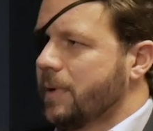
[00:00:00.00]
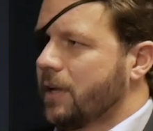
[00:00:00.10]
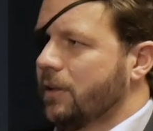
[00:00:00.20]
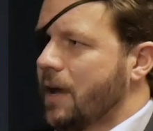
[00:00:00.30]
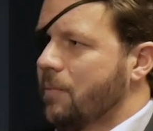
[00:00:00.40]

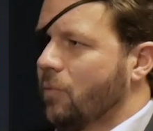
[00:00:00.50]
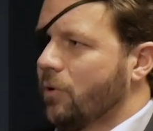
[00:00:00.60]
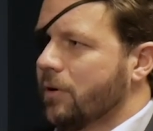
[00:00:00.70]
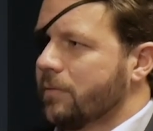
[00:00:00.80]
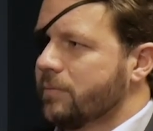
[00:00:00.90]
make a lot
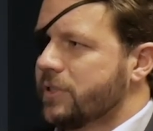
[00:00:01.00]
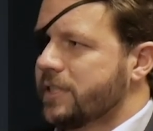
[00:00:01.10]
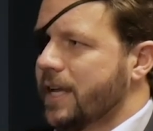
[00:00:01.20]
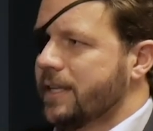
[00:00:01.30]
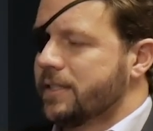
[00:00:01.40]
more
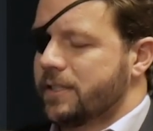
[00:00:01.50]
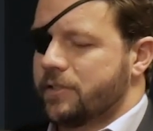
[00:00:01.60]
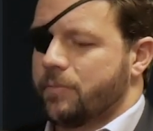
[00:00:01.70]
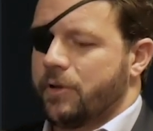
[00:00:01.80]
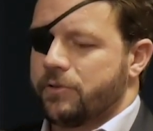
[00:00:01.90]
sense
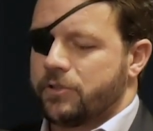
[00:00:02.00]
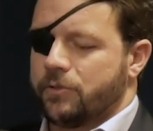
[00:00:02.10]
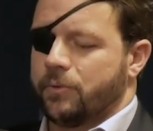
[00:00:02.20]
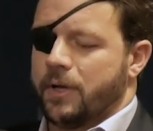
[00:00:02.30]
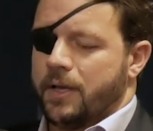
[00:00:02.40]
as opposed
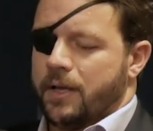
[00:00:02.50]
to,